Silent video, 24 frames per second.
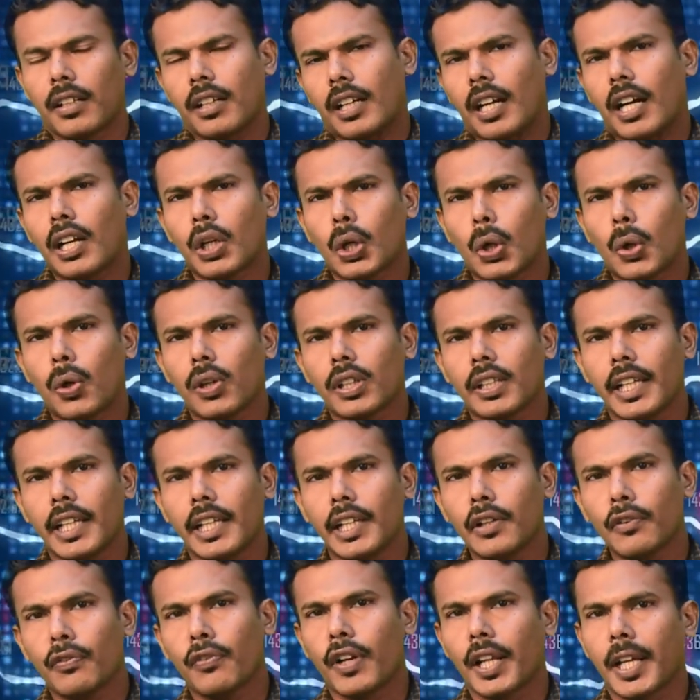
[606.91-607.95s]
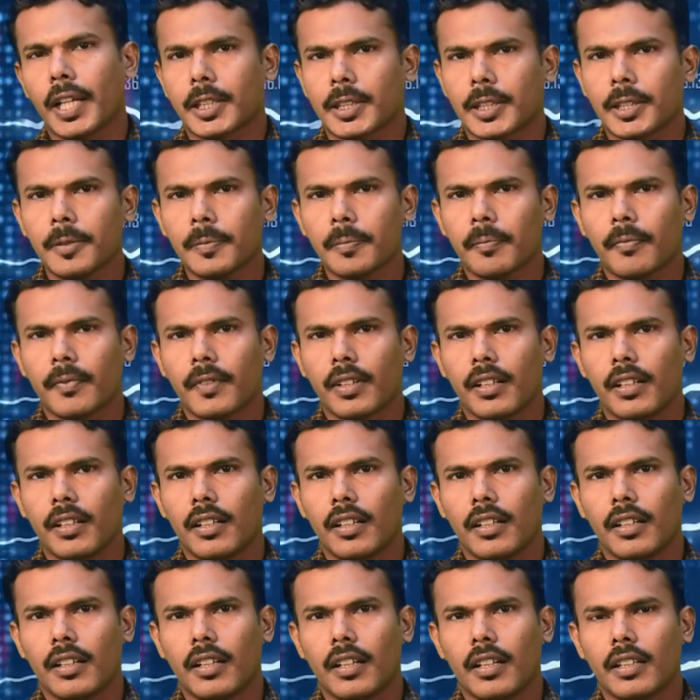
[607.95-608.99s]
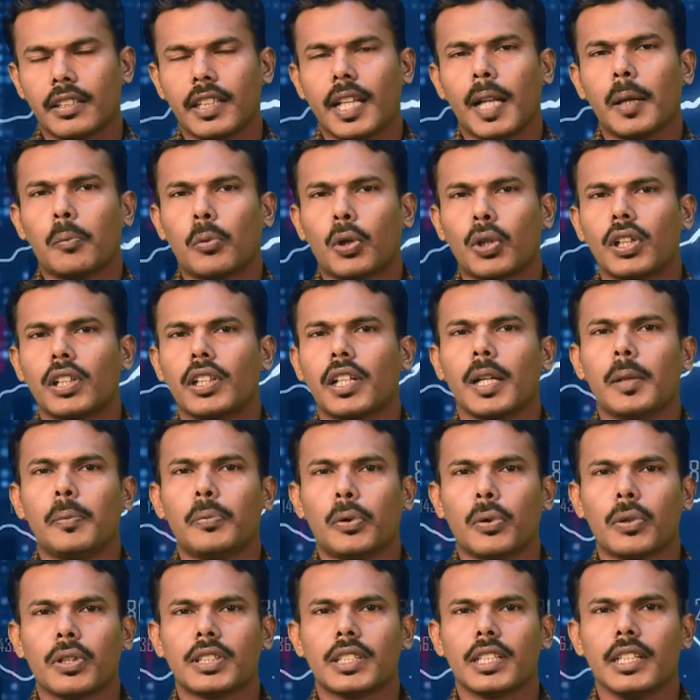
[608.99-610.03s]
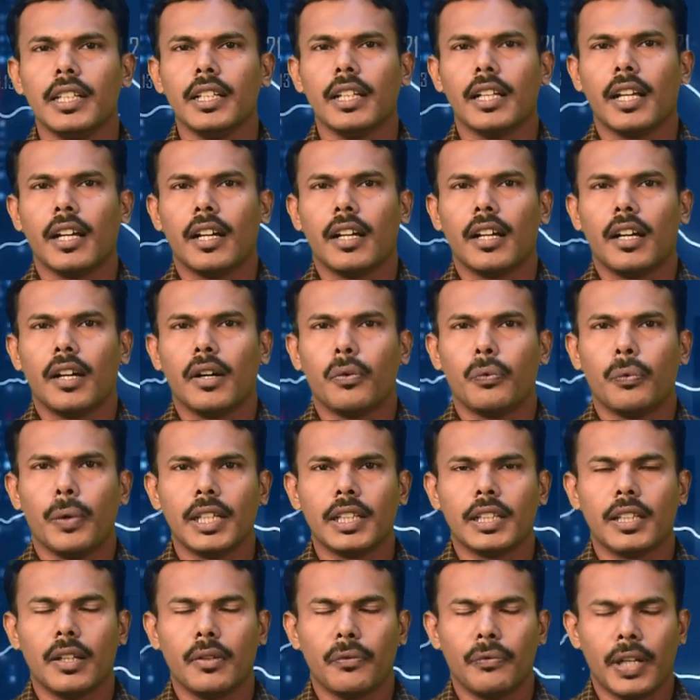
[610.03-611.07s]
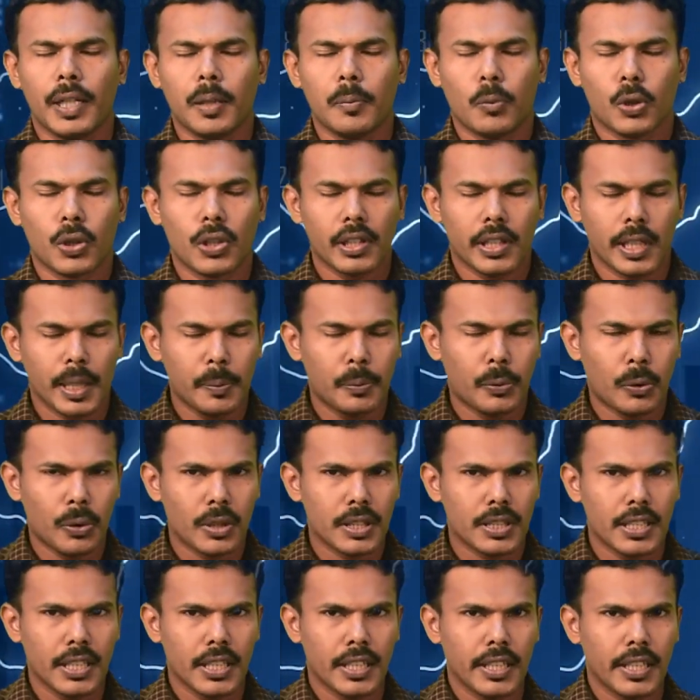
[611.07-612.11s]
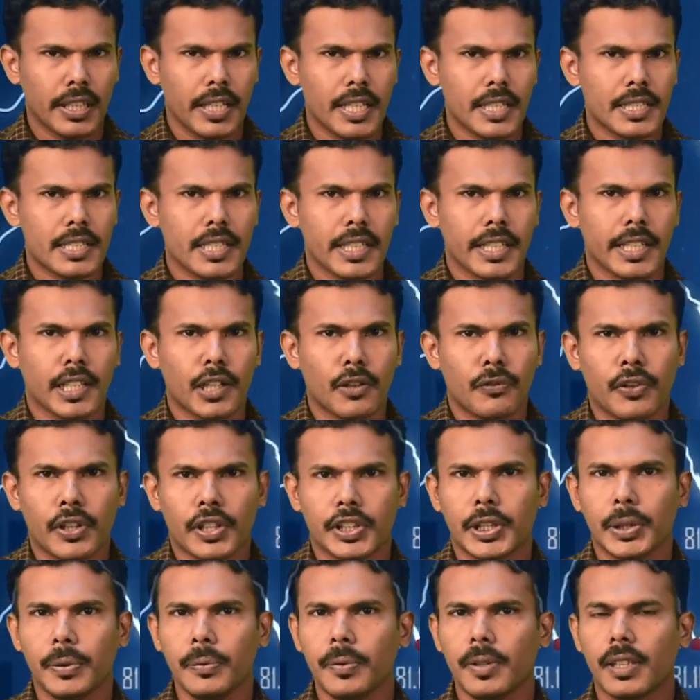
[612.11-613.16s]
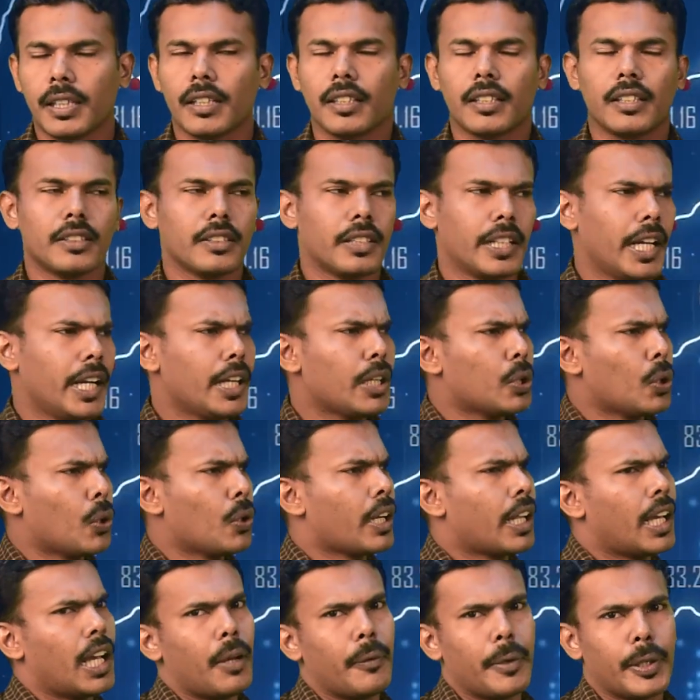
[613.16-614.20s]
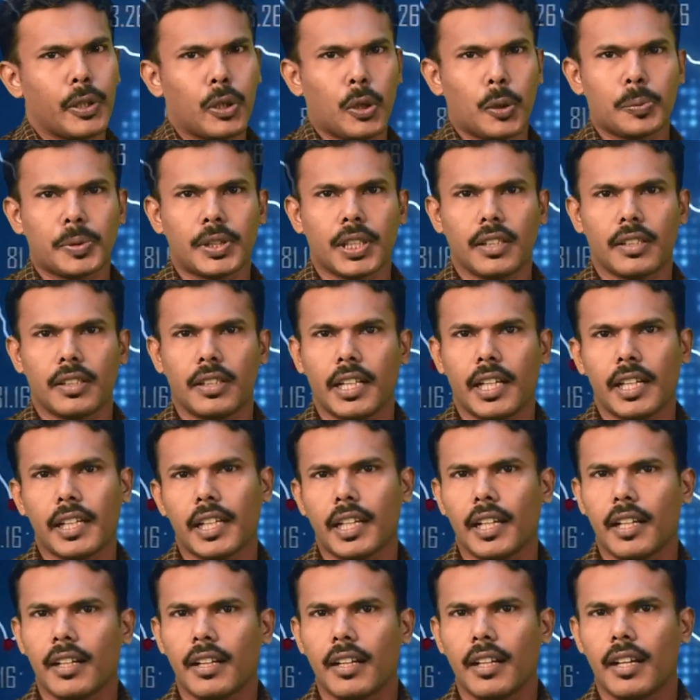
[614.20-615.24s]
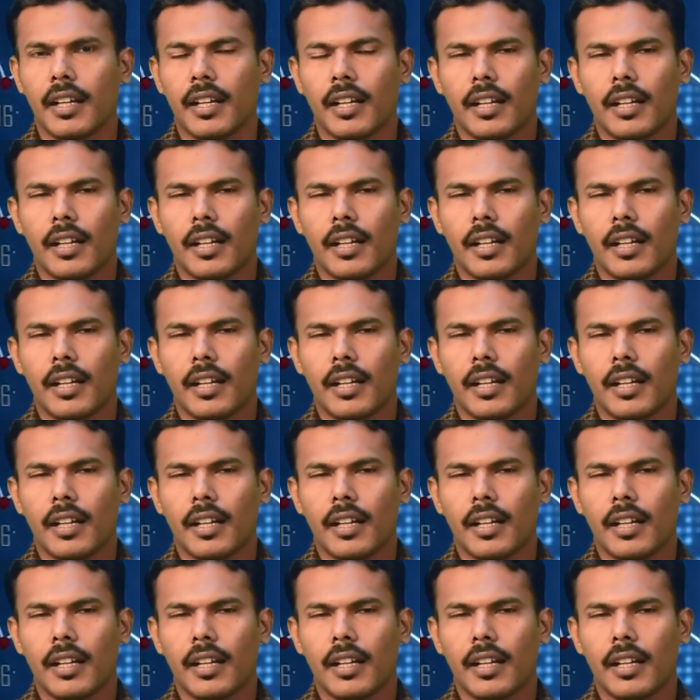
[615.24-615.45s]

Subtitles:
control the inflation, then monetary policy, when monetary policy is ineffective, they don't have an option. They can